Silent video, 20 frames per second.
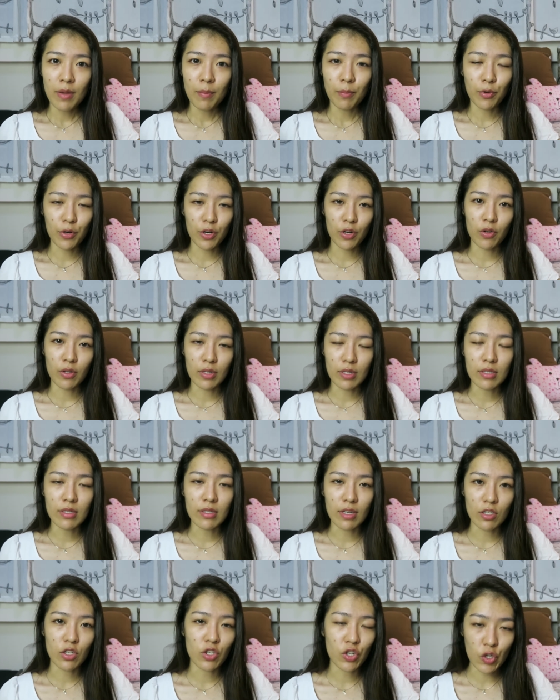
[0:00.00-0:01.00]
putting on
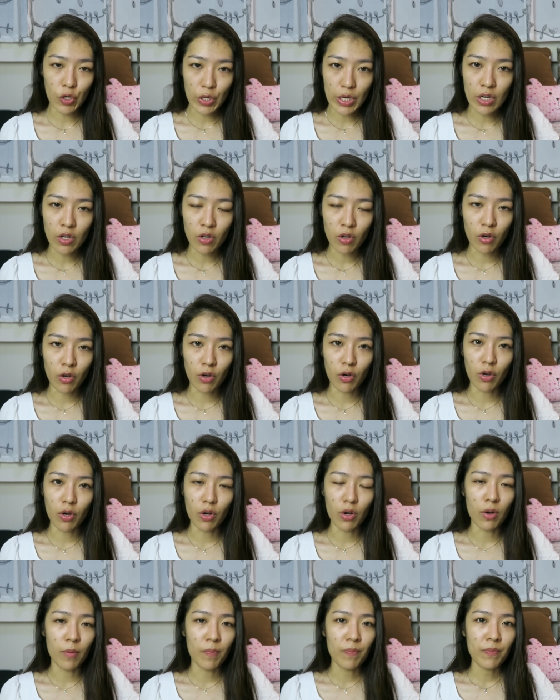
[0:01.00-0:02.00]
sunscreen
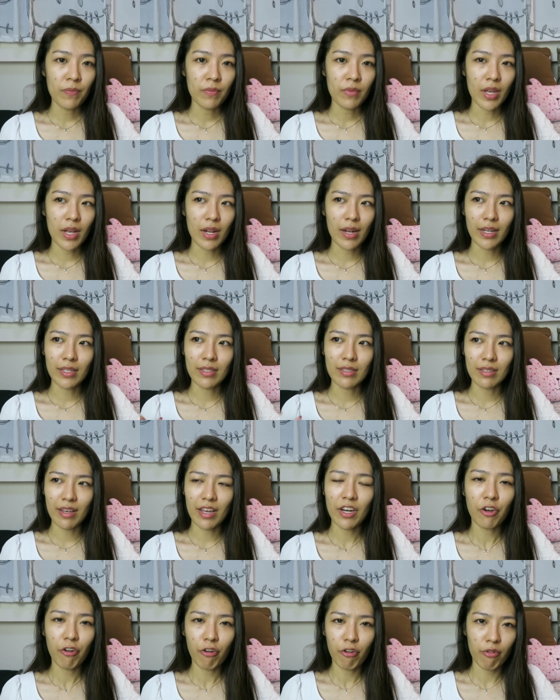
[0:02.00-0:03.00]
or like
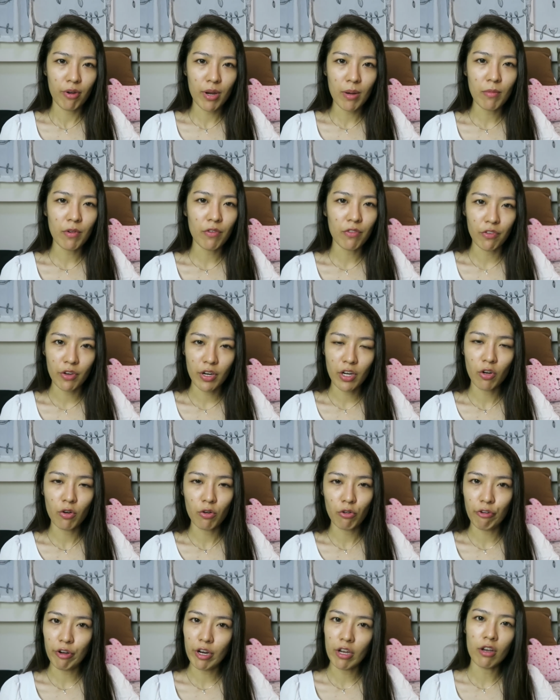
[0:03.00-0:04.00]
sun cream if you're in
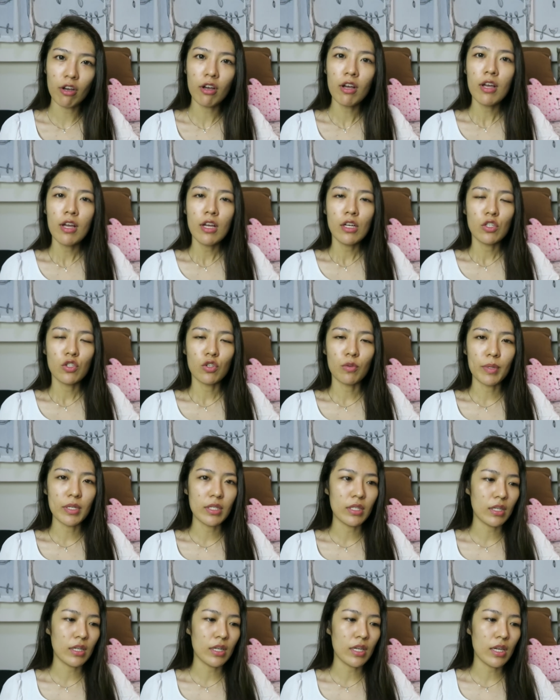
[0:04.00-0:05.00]
Korea. So
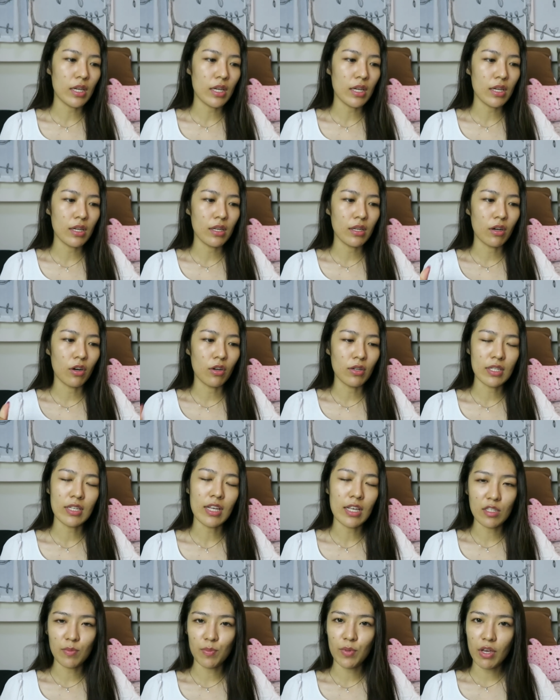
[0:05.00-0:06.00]
basically all these
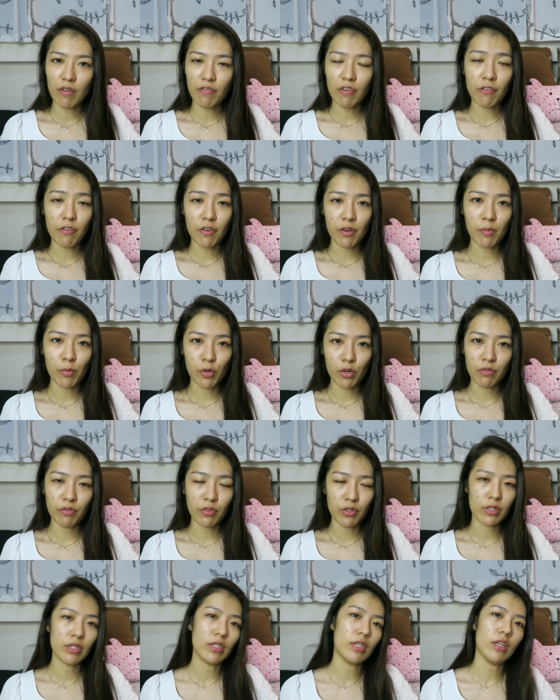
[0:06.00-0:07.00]
SPF are very important
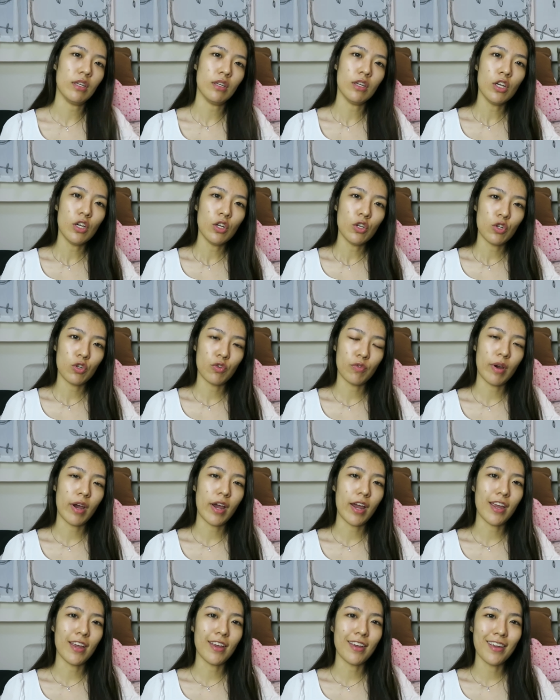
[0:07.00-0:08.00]
for your skin.
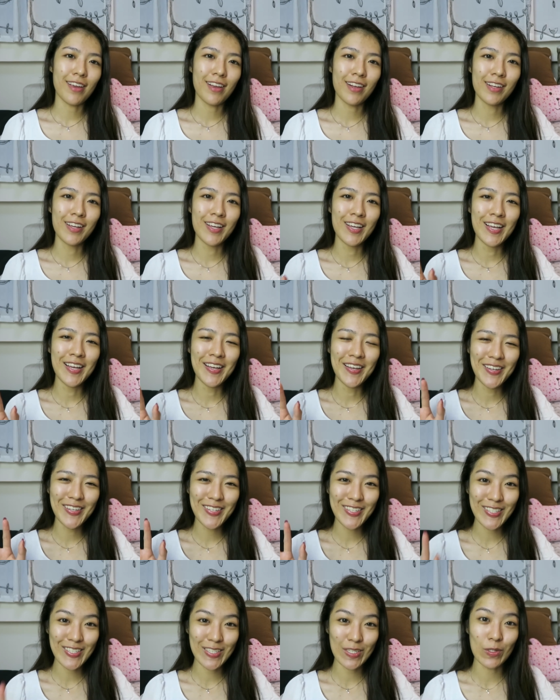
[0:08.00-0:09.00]
Try
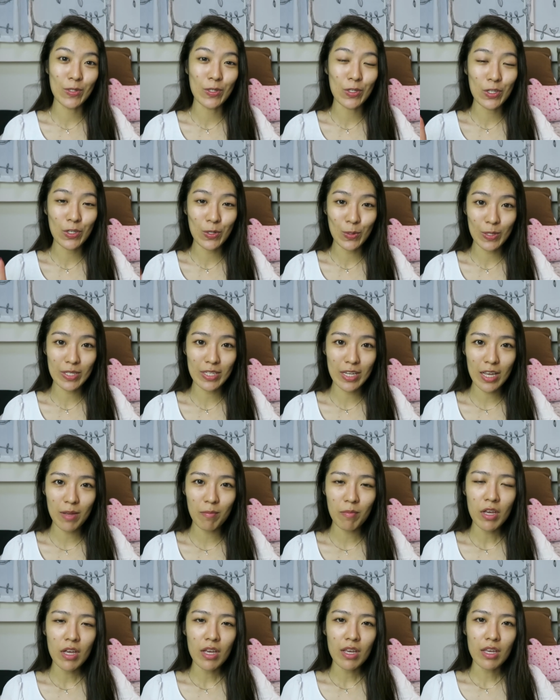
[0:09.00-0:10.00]
to use them